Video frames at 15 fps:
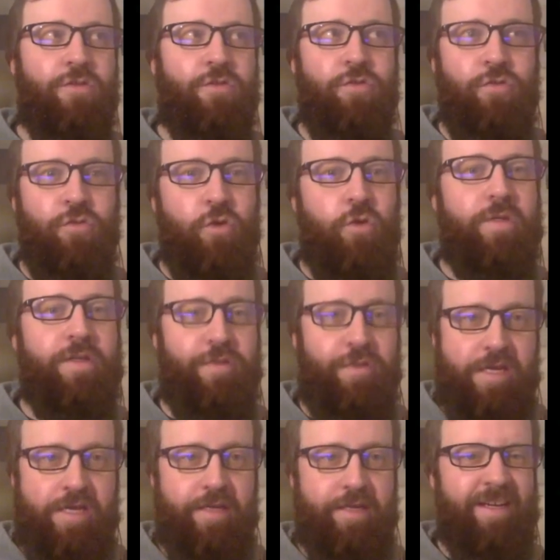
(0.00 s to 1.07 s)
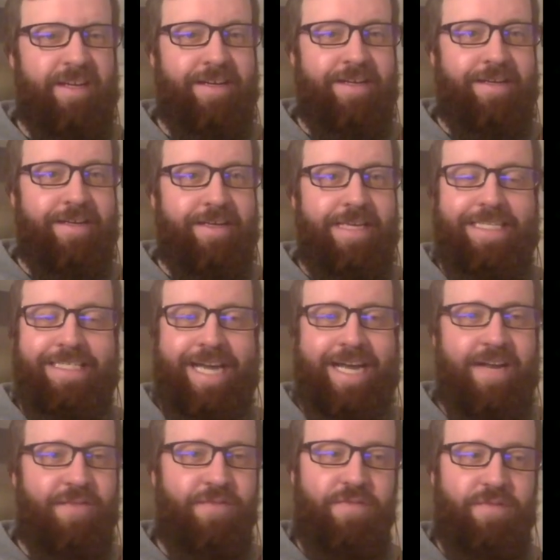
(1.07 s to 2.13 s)
truly think he's
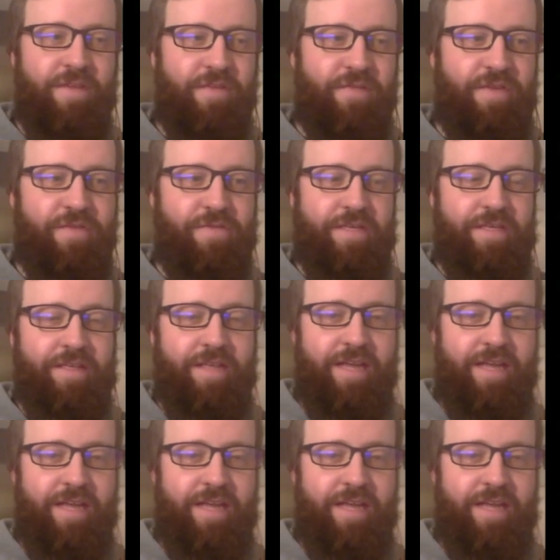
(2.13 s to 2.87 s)
kind of 50-50.